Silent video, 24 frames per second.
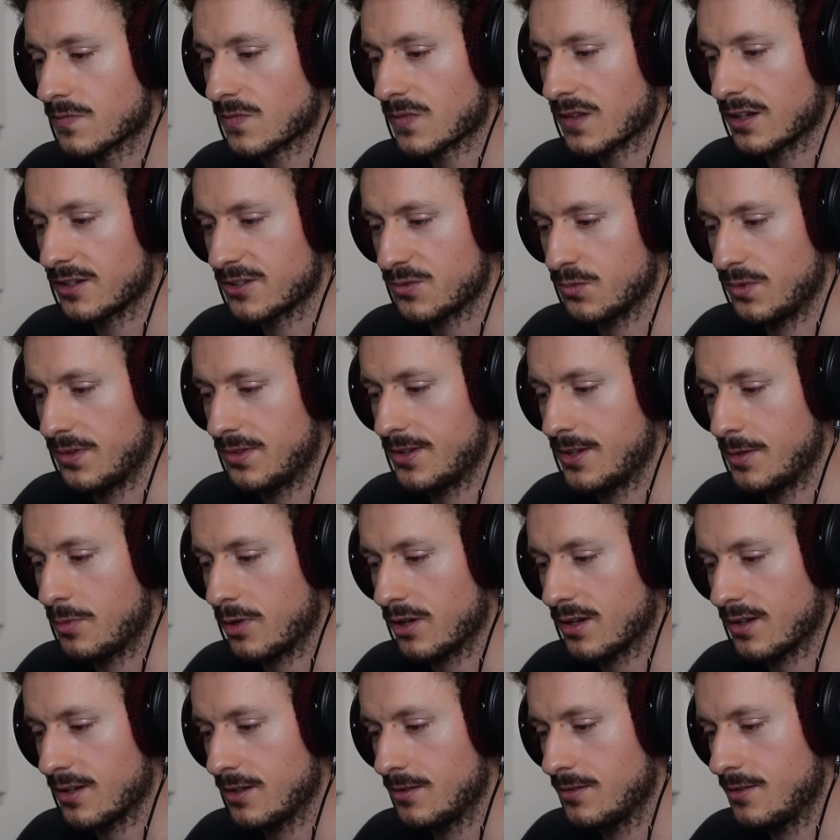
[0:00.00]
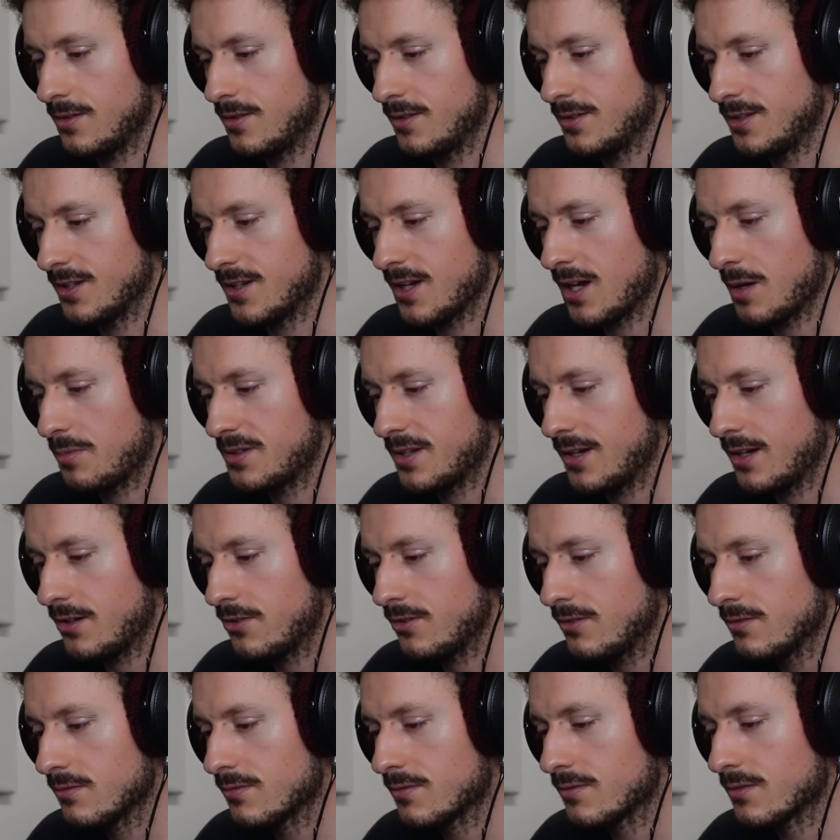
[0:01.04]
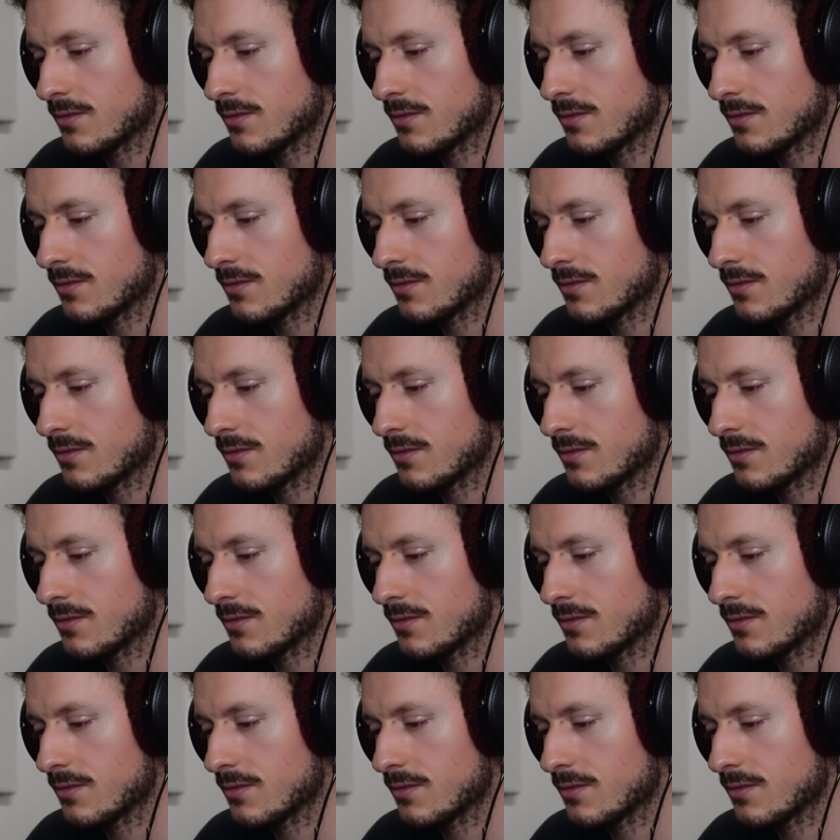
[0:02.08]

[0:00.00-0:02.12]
it's with the decapitator,